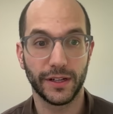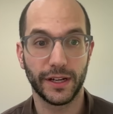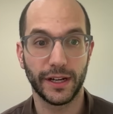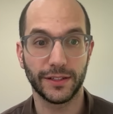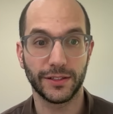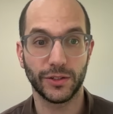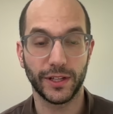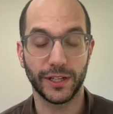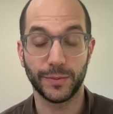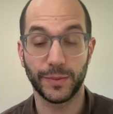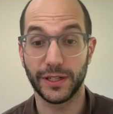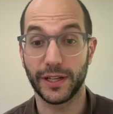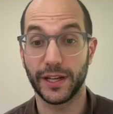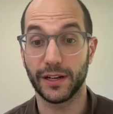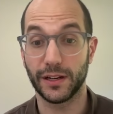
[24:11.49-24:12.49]
and so that's
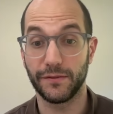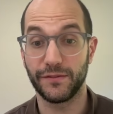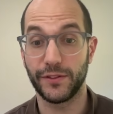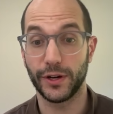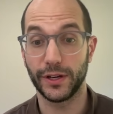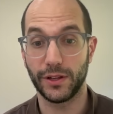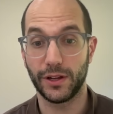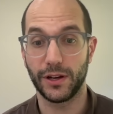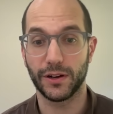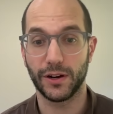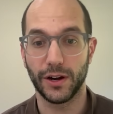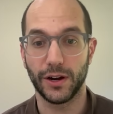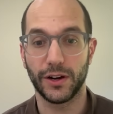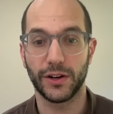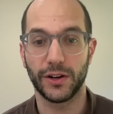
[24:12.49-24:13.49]
been like a very long
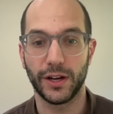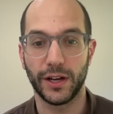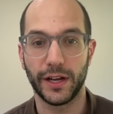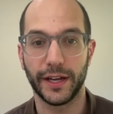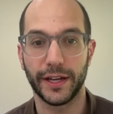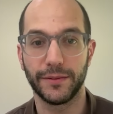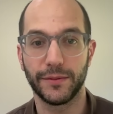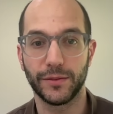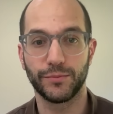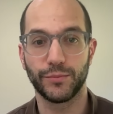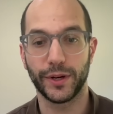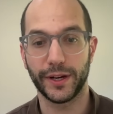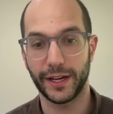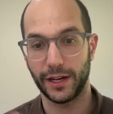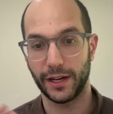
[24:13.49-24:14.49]
arc on
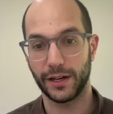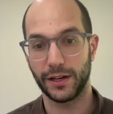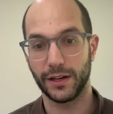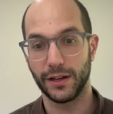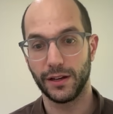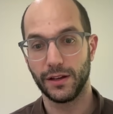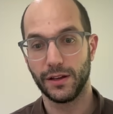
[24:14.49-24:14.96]
bringing